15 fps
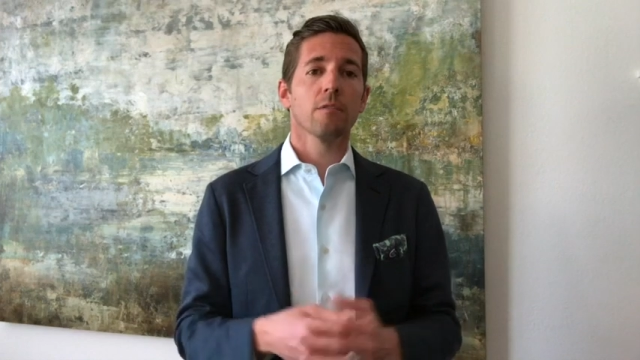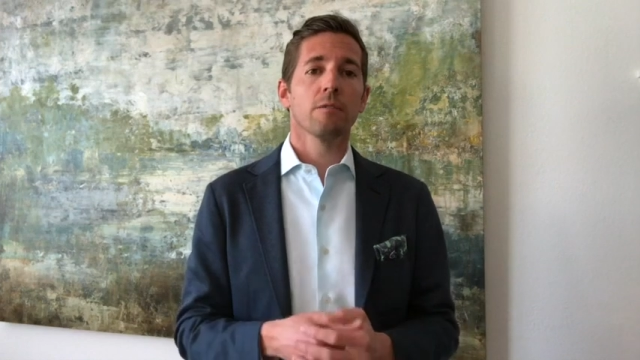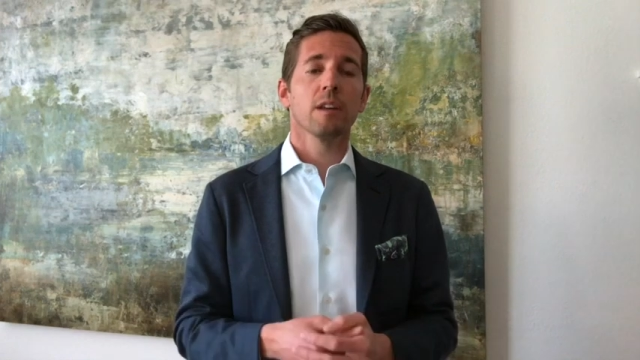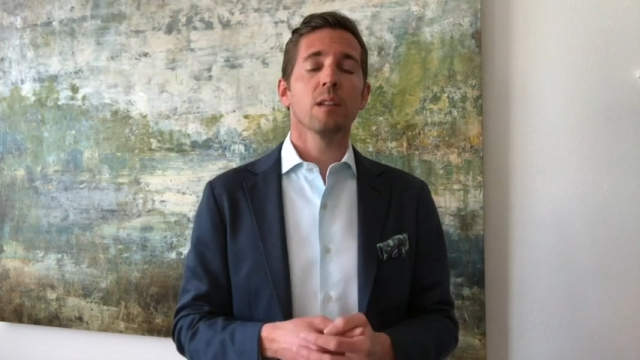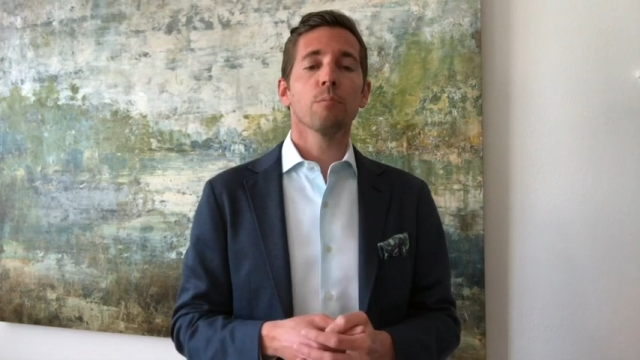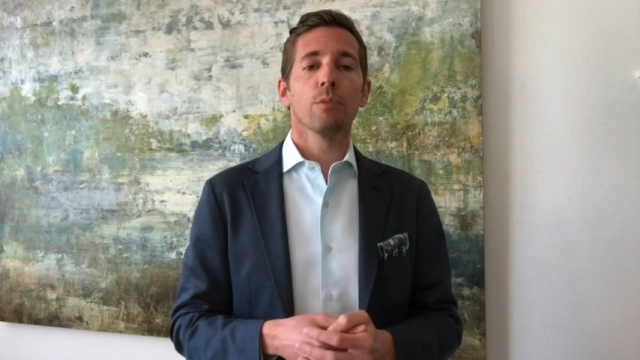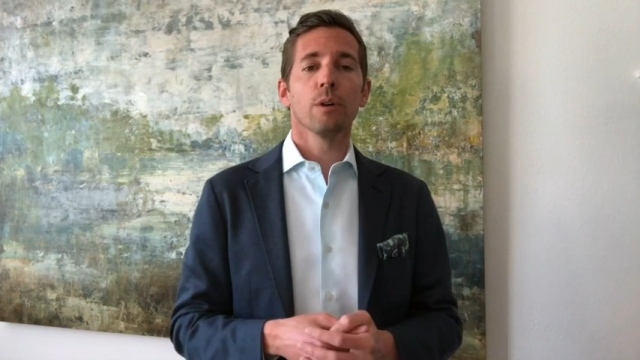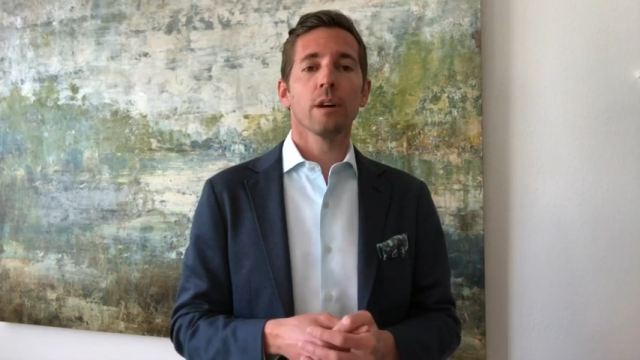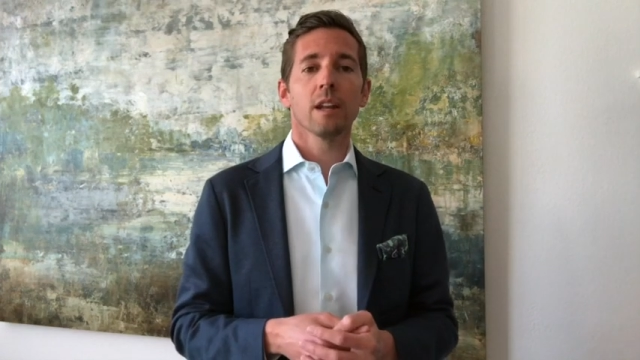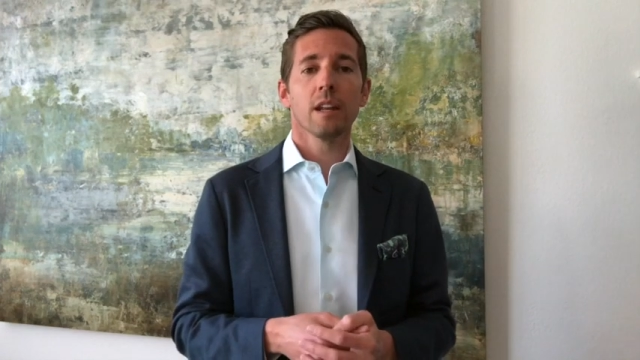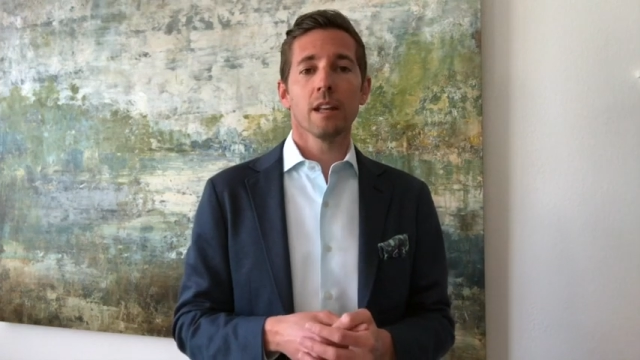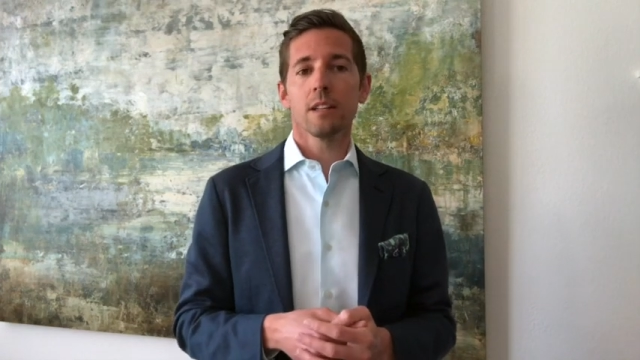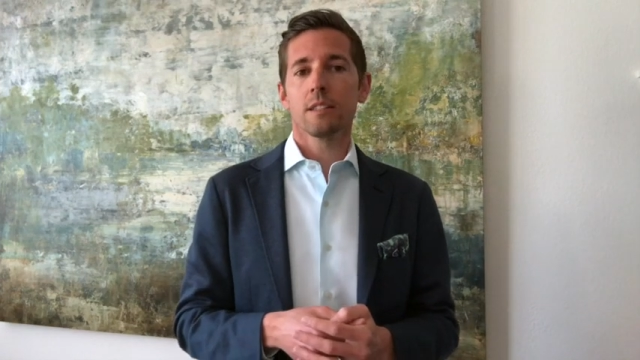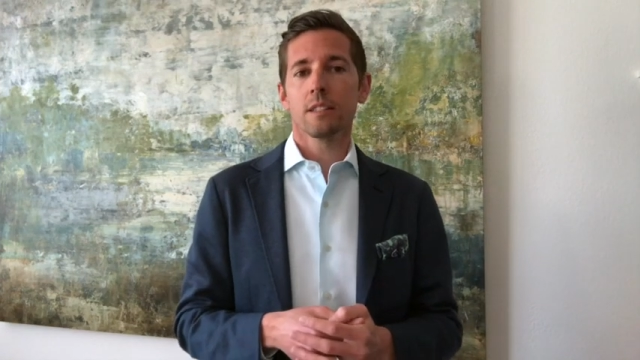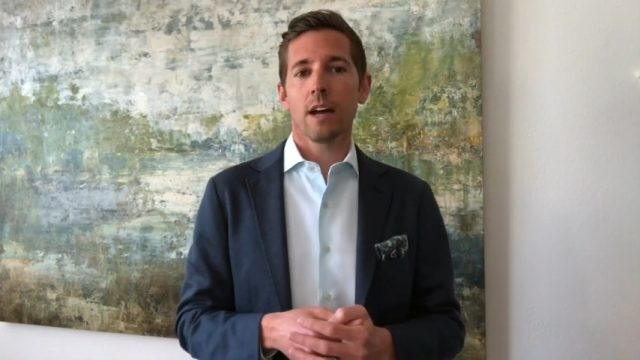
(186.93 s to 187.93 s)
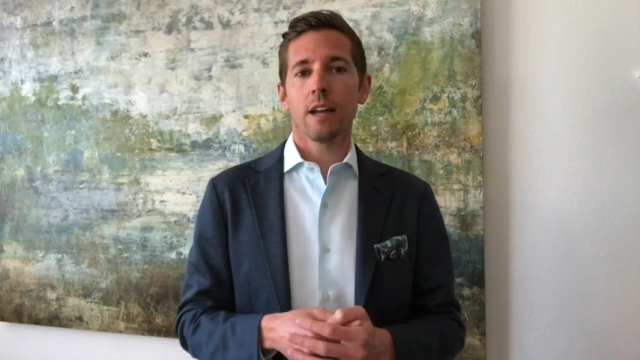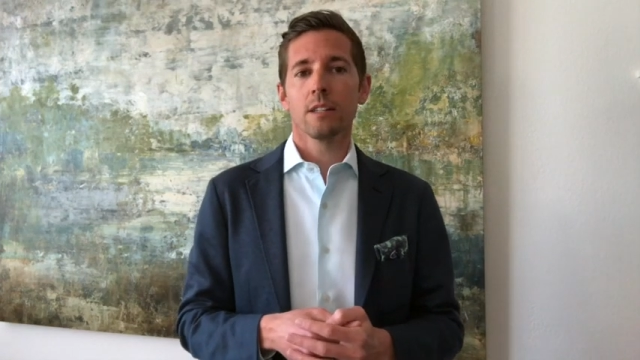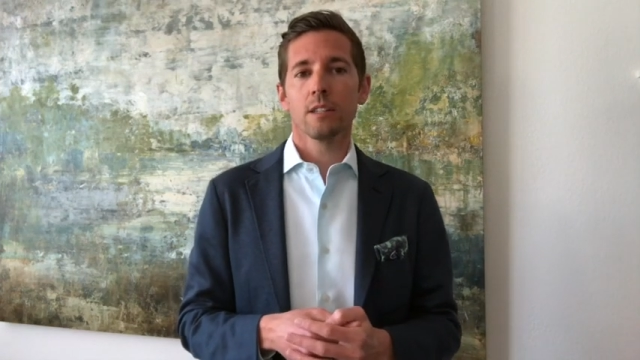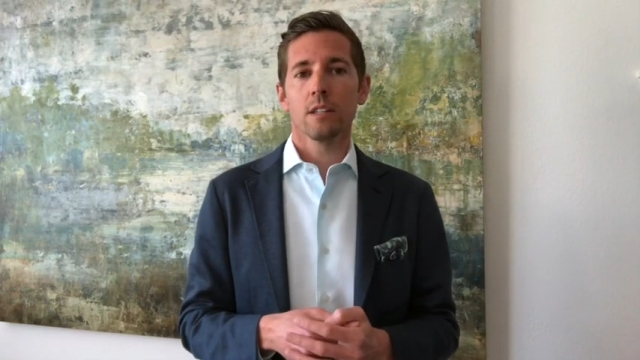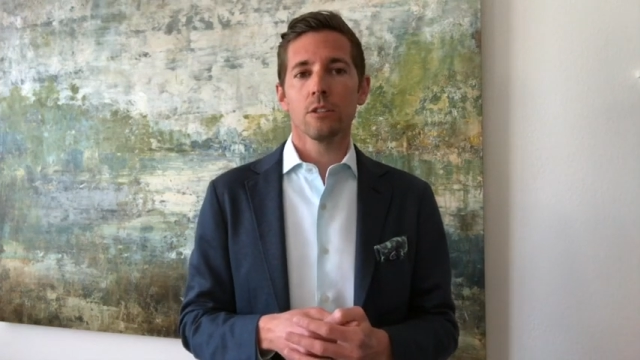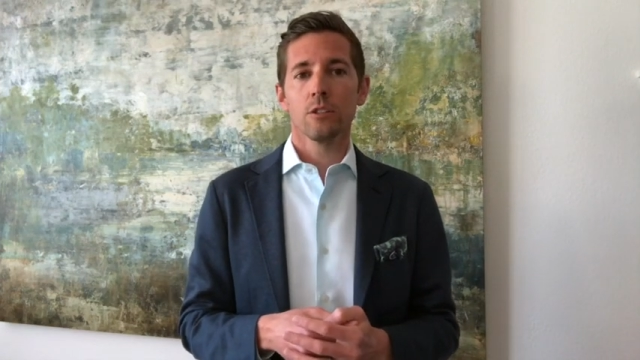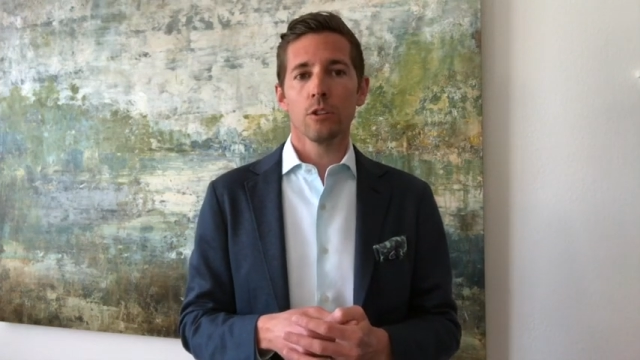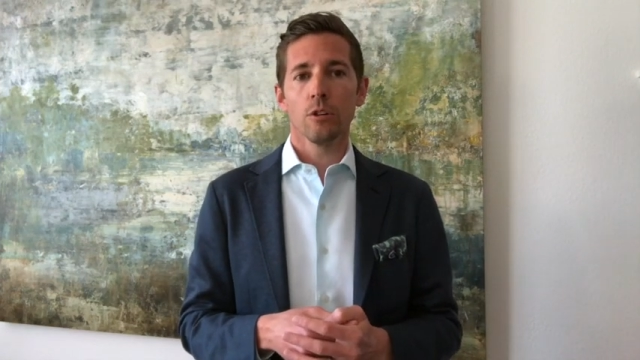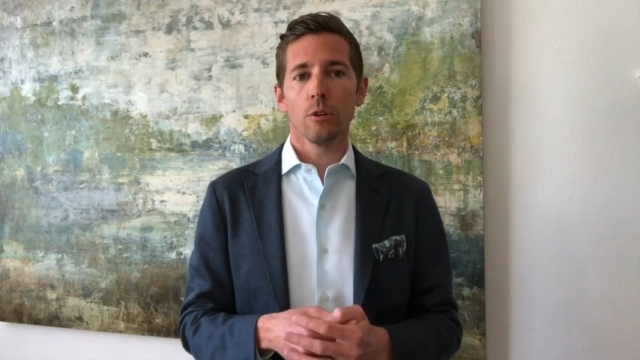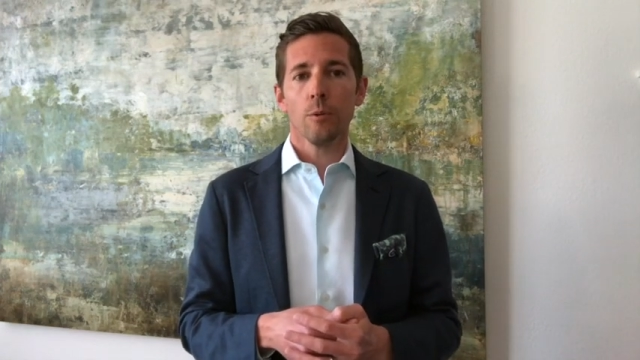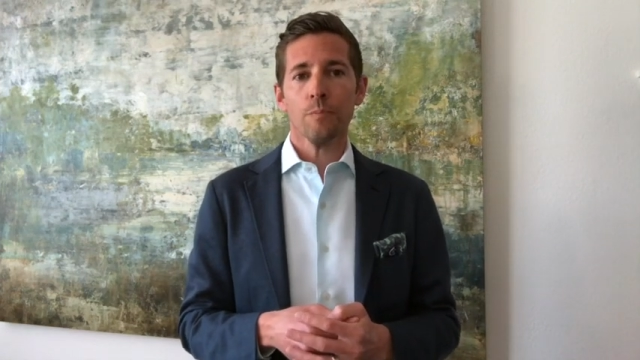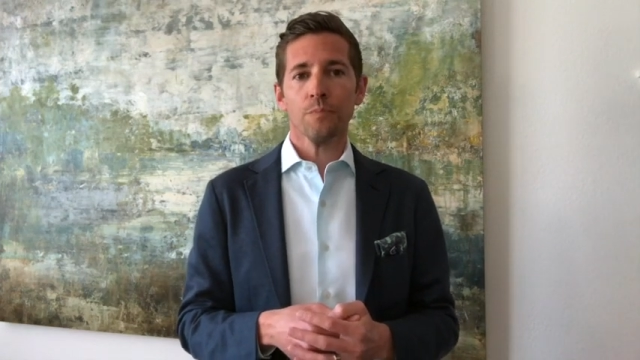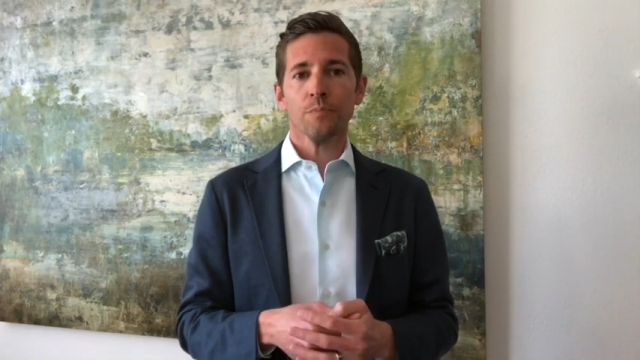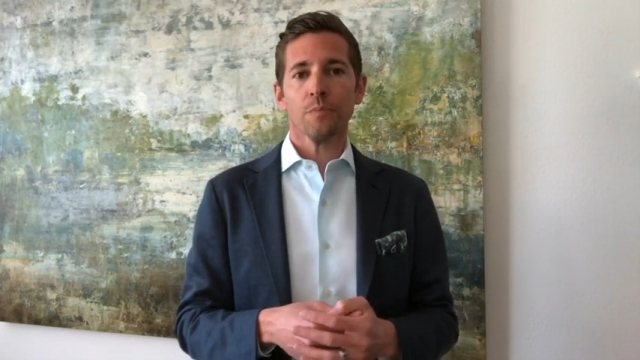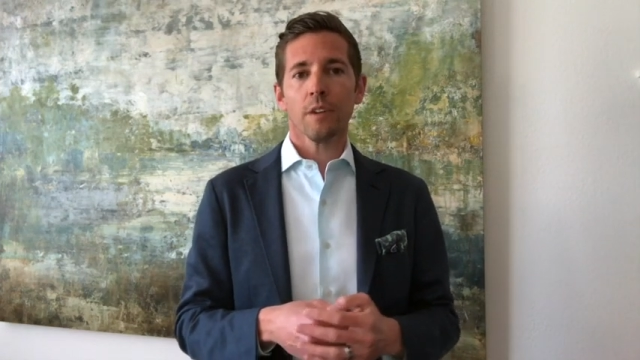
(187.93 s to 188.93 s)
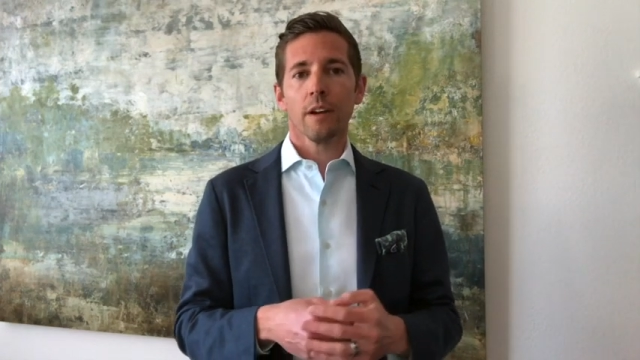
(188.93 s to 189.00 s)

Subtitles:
of input and insights into